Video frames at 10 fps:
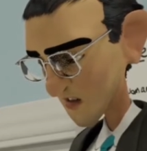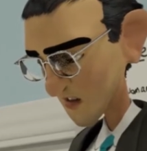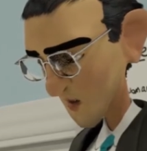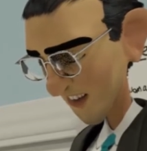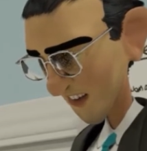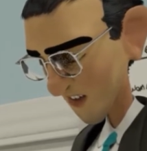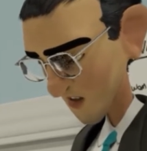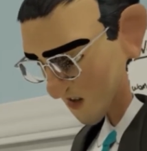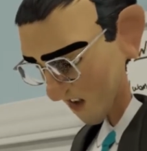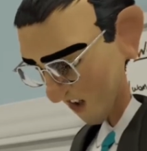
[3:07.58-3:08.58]
We
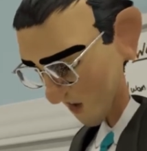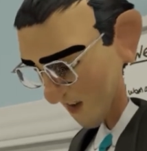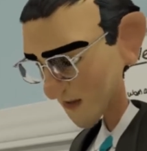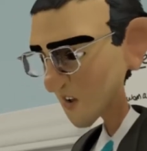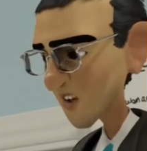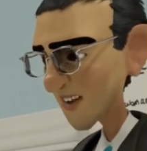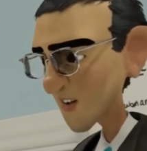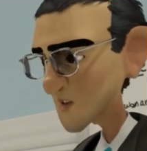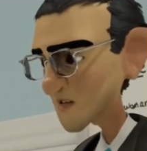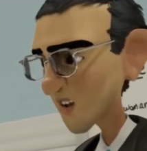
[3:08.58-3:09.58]
are impressed
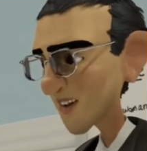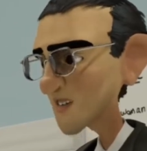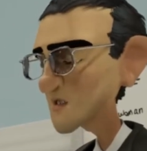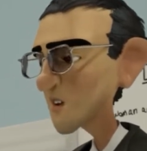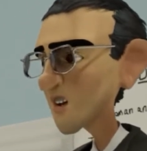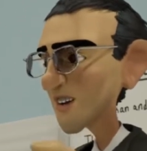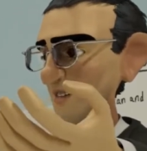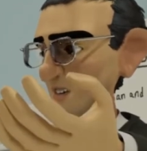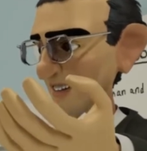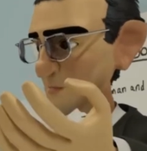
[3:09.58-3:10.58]
with the fact that
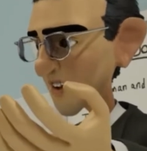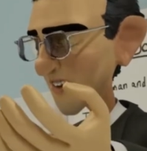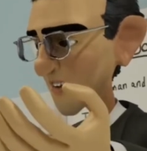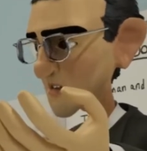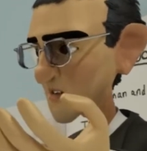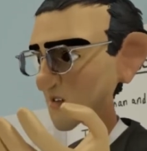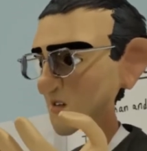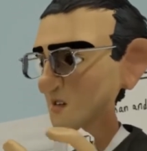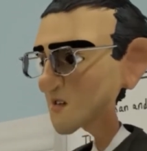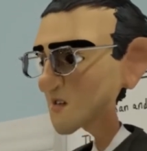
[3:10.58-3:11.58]
Christ is better.
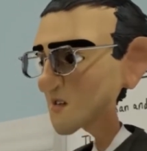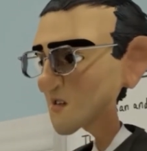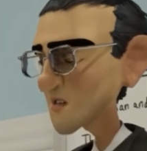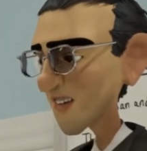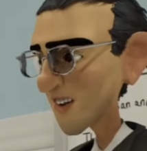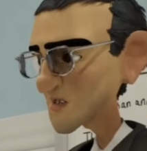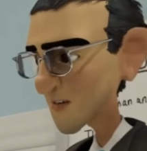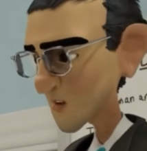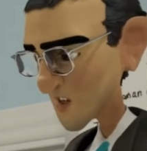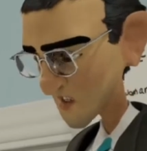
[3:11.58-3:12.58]
See, this
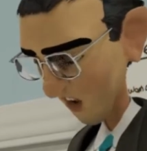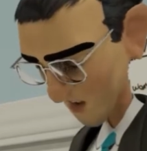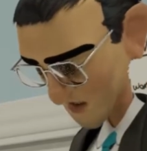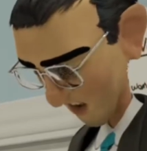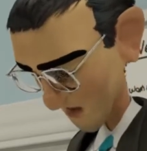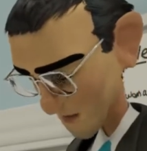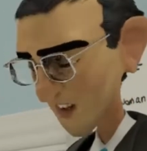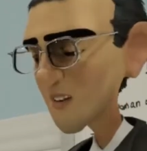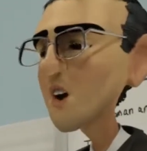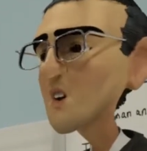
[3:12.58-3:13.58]
book shows the
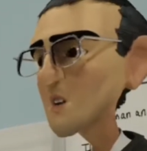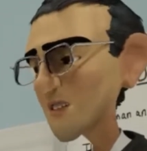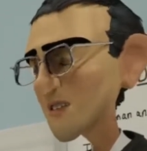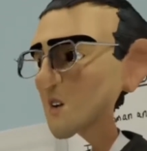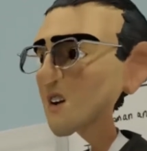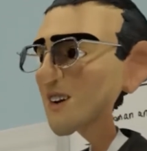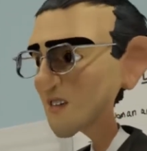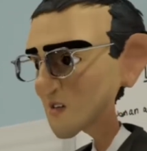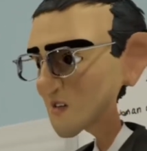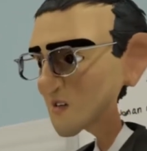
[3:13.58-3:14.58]
superiority of
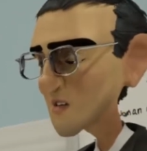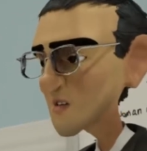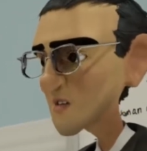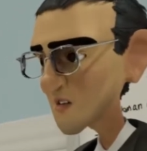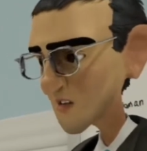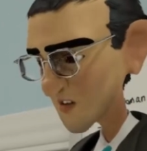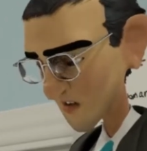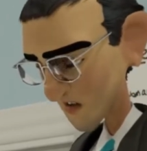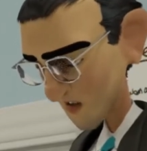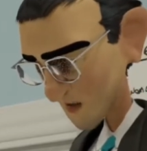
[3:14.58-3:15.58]
Christ.
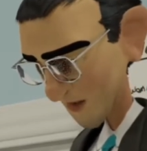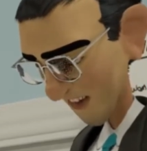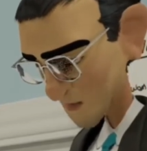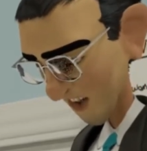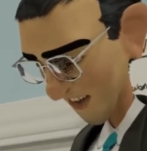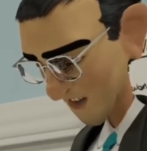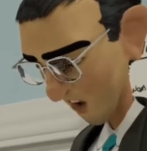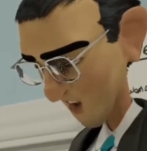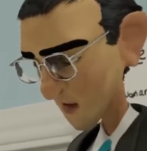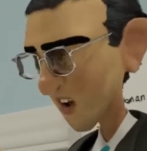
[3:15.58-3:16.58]
Being made
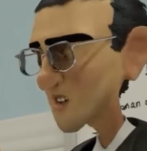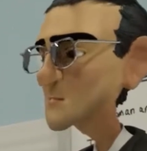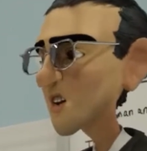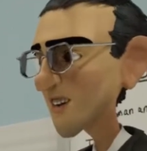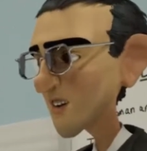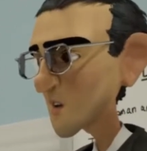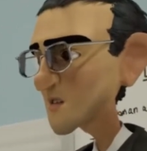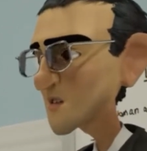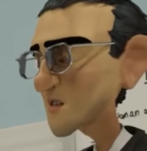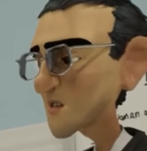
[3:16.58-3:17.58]
so much better,
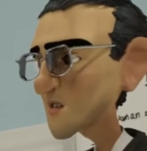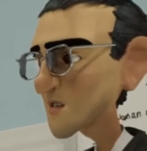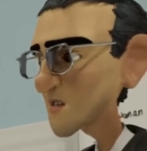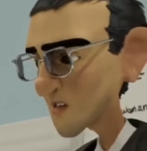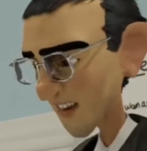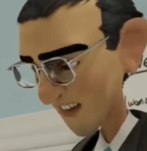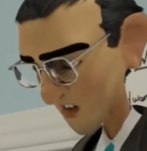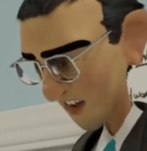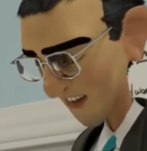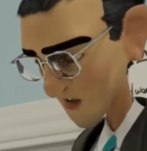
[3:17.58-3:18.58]
he
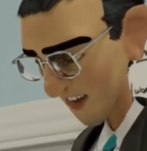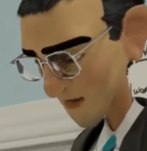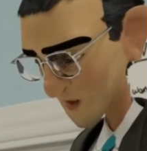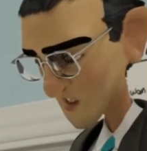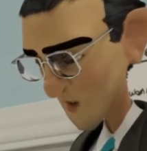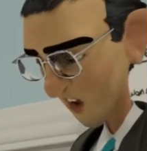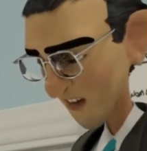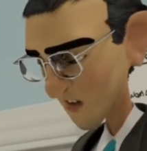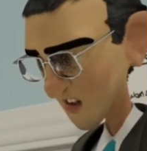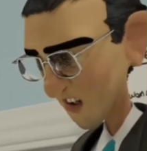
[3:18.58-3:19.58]
said, Hebrews 1
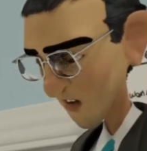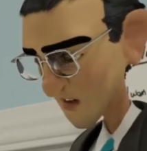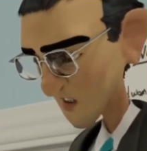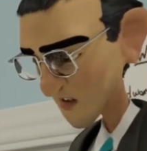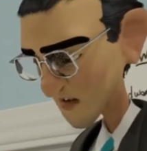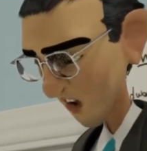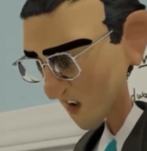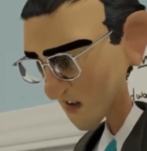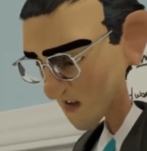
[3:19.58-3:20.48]
and verse 4.